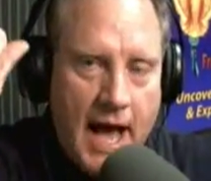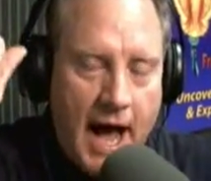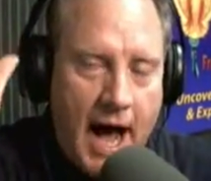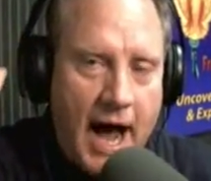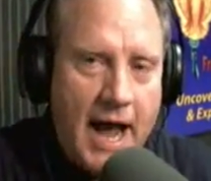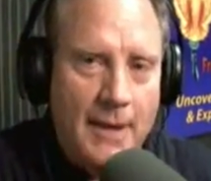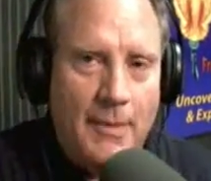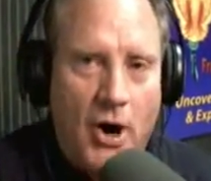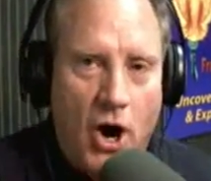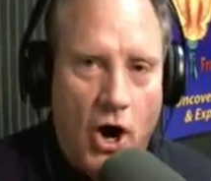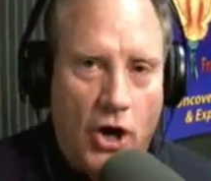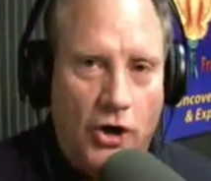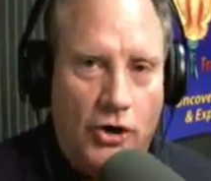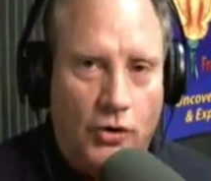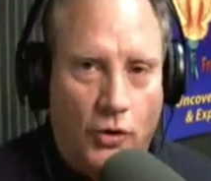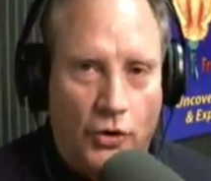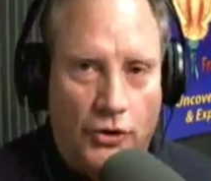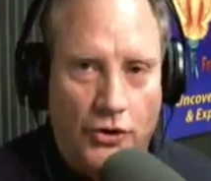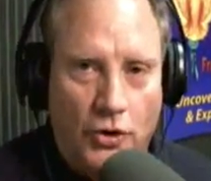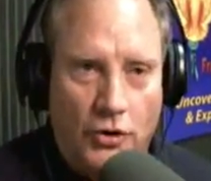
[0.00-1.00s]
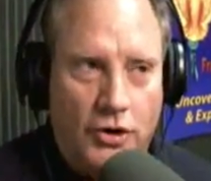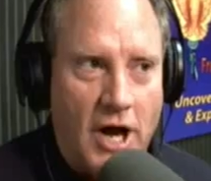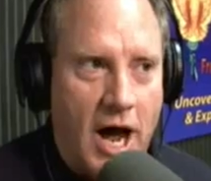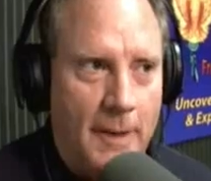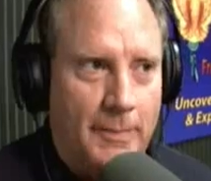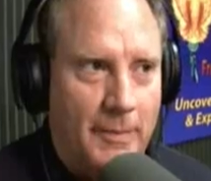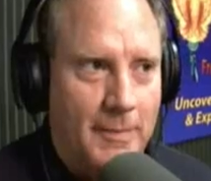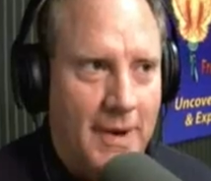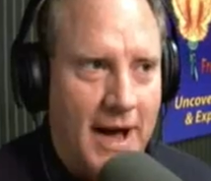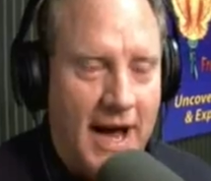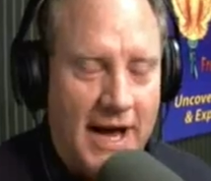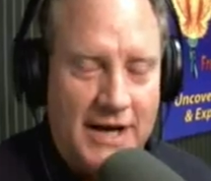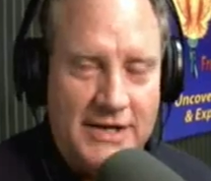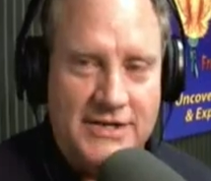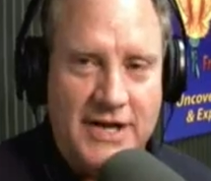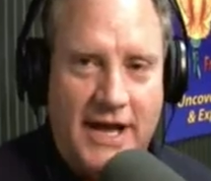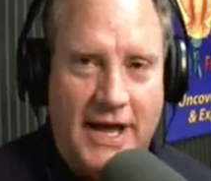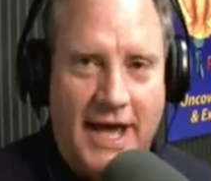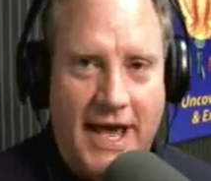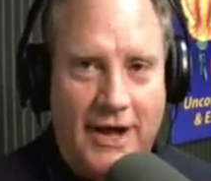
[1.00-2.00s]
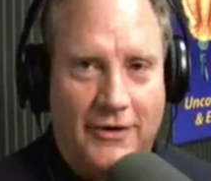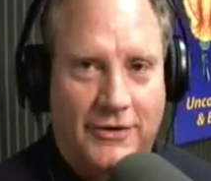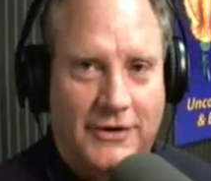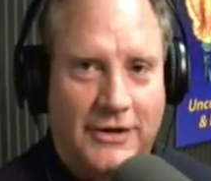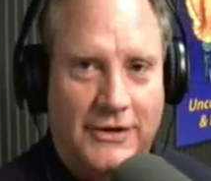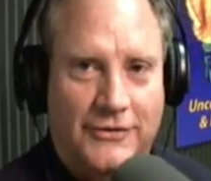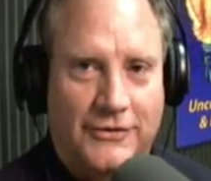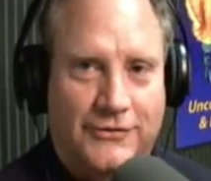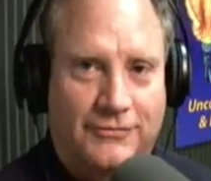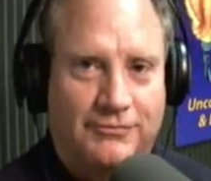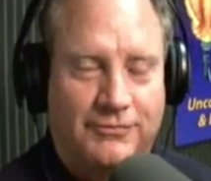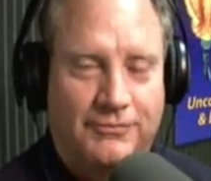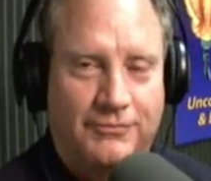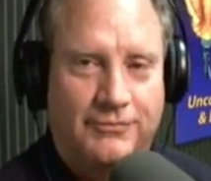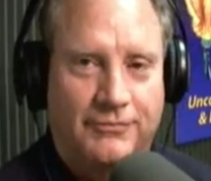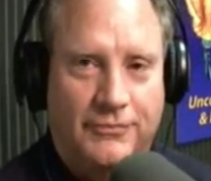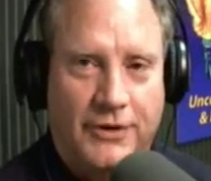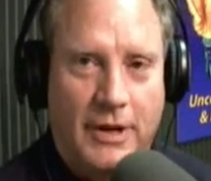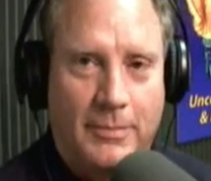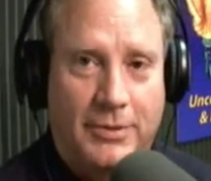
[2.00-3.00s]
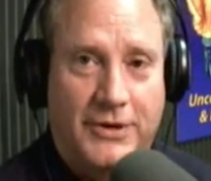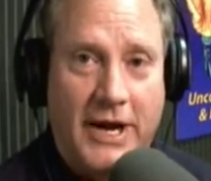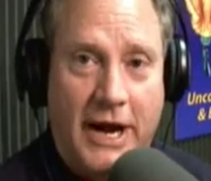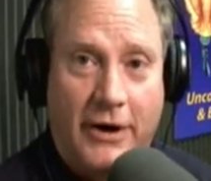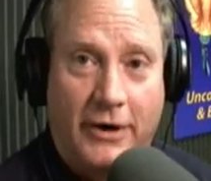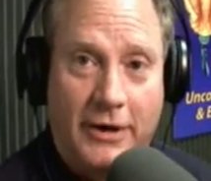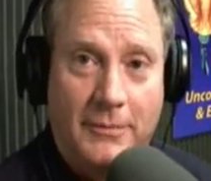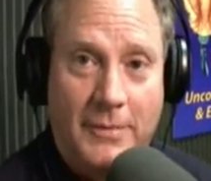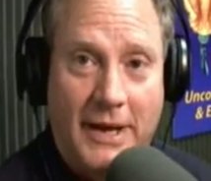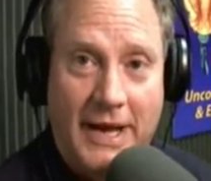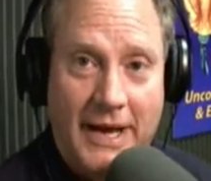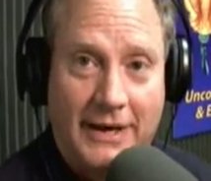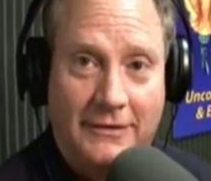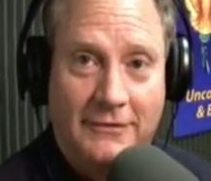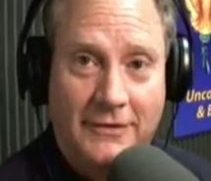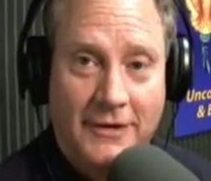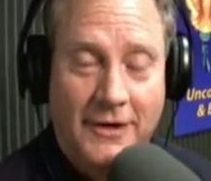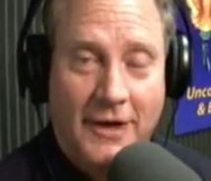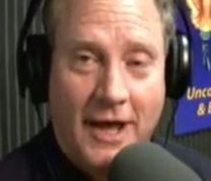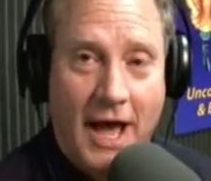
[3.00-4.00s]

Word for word: I am a hardcore, no-compromise, anarchist libertarian, man.